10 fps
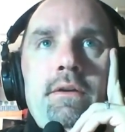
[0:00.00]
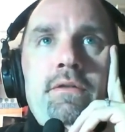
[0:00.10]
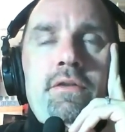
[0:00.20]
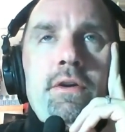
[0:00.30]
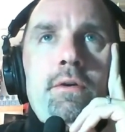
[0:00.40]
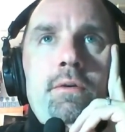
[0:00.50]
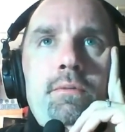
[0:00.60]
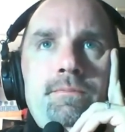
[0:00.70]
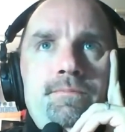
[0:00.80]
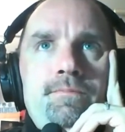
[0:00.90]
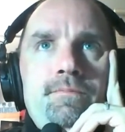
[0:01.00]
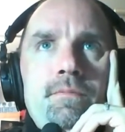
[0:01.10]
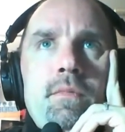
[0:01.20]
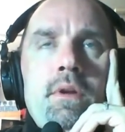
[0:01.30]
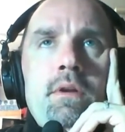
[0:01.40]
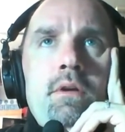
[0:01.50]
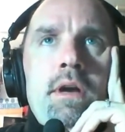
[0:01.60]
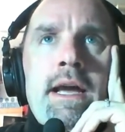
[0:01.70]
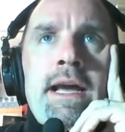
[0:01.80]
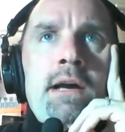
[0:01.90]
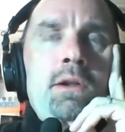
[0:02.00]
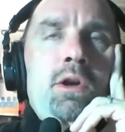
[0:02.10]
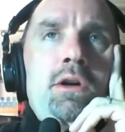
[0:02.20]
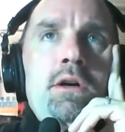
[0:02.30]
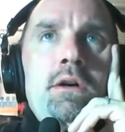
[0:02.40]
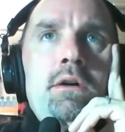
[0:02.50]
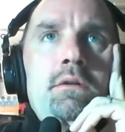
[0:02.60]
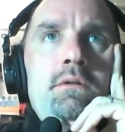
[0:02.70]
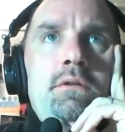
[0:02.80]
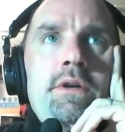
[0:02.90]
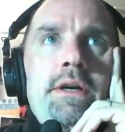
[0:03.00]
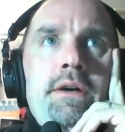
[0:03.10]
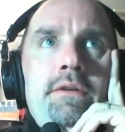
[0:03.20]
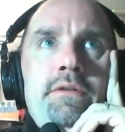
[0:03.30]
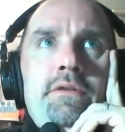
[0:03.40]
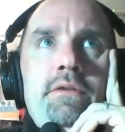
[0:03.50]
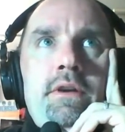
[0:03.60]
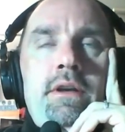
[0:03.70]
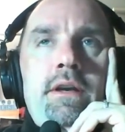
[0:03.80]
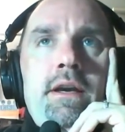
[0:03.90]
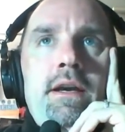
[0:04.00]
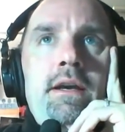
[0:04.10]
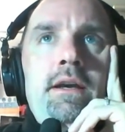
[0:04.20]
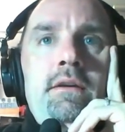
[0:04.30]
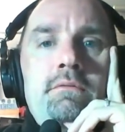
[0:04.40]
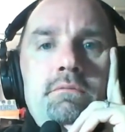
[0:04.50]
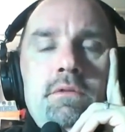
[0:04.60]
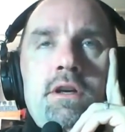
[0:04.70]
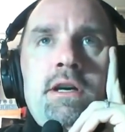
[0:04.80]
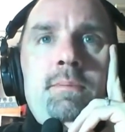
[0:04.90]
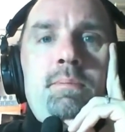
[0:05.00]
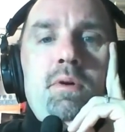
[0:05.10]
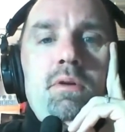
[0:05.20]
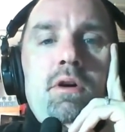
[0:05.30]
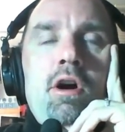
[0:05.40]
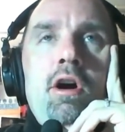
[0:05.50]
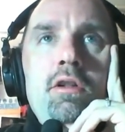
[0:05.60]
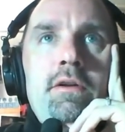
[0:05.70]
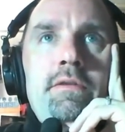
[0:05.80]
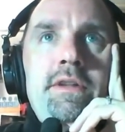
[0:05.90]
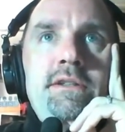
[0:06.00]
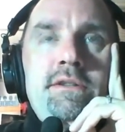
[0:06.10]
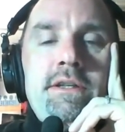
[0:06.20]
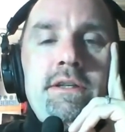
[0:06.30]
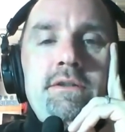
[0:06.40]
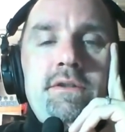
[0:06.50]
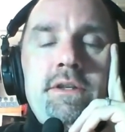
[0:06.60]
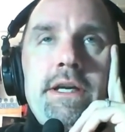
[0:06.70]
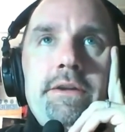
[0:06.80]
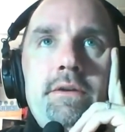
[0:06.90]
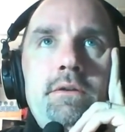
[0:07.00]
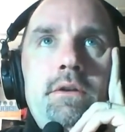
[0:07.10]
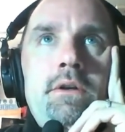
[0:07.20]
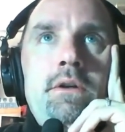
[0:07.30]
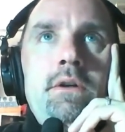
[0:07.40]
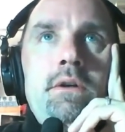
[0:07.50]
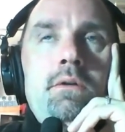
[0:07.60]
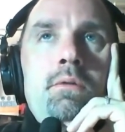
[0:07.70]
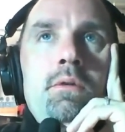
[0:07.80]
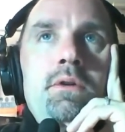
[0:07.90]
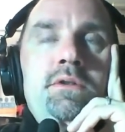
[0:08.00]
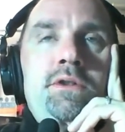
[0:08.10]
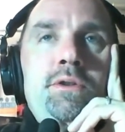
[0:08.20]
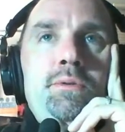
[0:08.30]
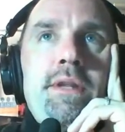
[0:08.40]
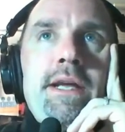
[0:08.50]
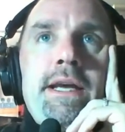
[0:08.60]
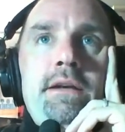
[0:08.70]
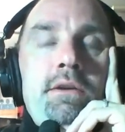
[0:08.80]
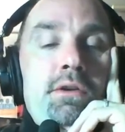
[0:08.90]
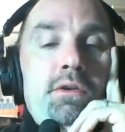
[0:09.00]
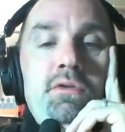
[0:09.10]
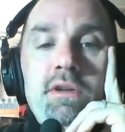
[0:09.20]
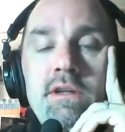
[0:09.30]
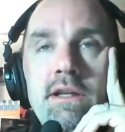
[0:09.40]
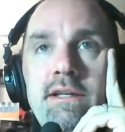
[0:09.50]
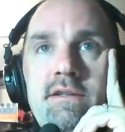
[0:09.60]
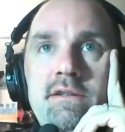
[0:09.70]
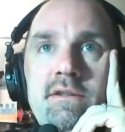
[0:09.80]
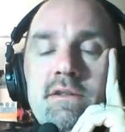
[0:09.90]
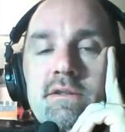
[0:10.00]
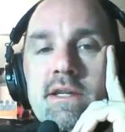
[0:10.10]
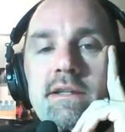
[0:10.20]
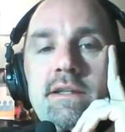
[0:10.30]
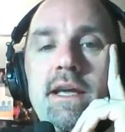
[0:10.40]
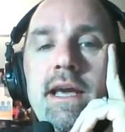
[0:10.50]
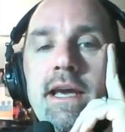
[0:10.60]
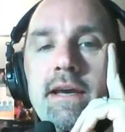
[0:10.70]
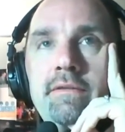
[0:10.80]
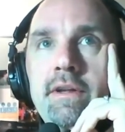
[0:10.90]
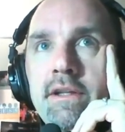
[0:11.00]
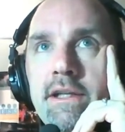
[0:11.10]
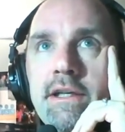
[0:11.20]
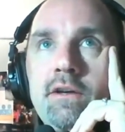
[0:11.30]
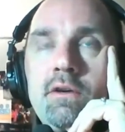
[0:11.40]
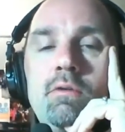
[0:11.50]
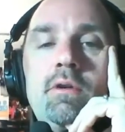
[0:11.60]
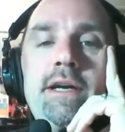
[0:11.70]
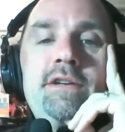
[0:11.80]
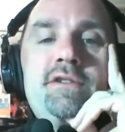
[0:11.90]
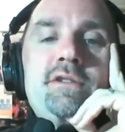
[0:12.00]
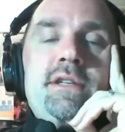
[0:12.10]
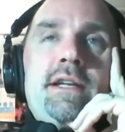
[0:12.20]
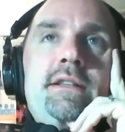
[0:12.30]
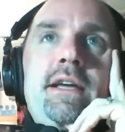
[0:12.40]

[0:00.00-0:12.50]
So how long does EA couple all of these things together? Or do they, using the licenses that they have and the core engines that